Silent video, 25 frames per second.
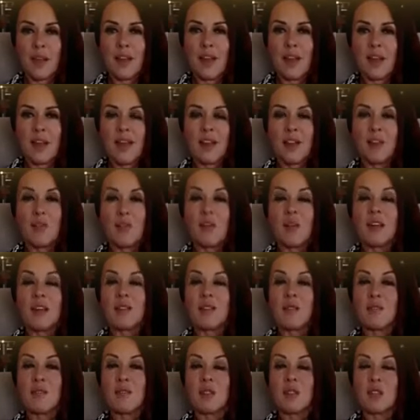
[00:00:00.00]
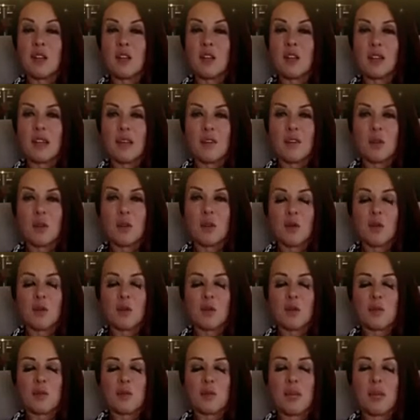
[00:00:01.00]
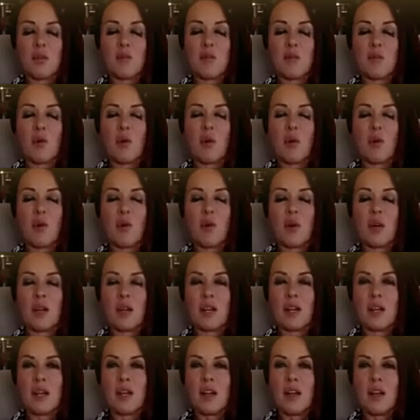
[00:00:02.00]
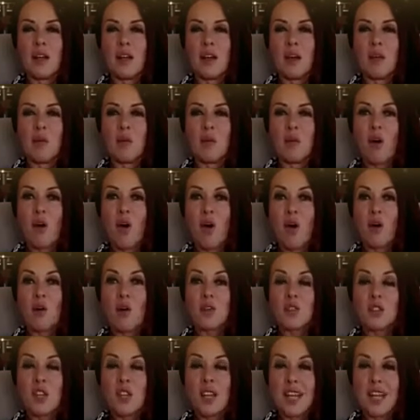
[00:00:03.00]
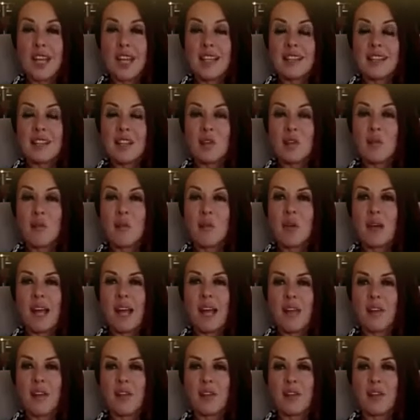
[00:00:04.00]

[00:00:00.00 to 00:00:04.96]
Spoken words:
And the reason for doing that is we want to bring more oxygenated breath.